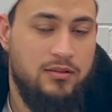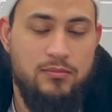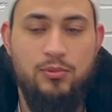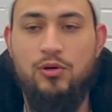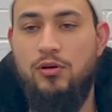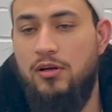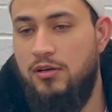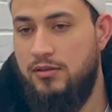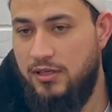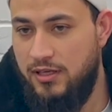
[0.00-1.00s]

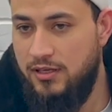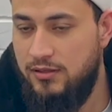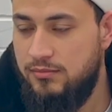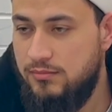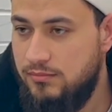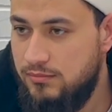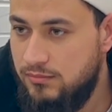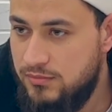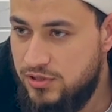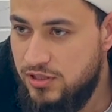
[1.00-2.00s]
Bukhul, yeah?
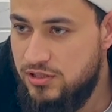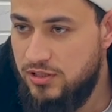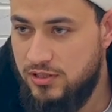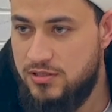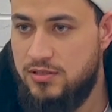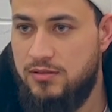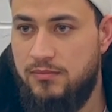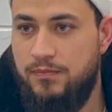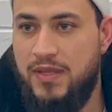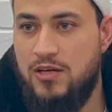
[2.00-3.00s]
Stinginess.
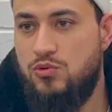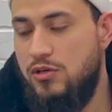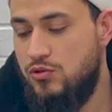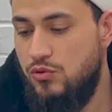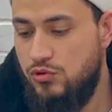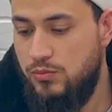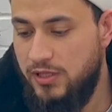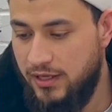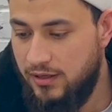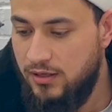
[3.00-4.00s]
That's what is going to be
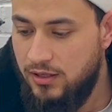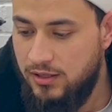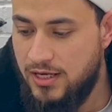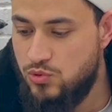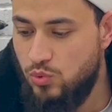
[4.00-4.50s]
there. That's